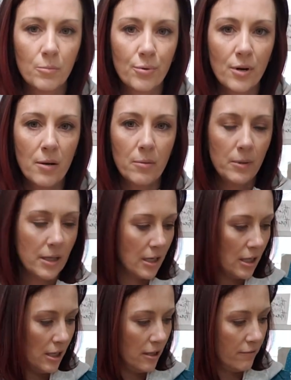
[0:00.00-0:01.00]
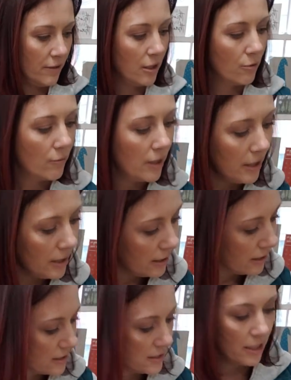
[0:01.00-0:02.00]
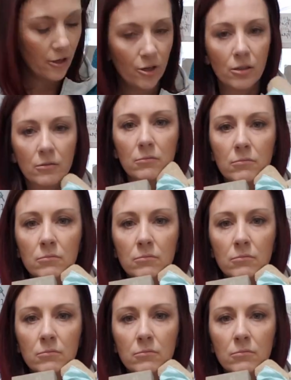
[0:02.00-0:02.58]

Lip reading: probably kind of like right in the center.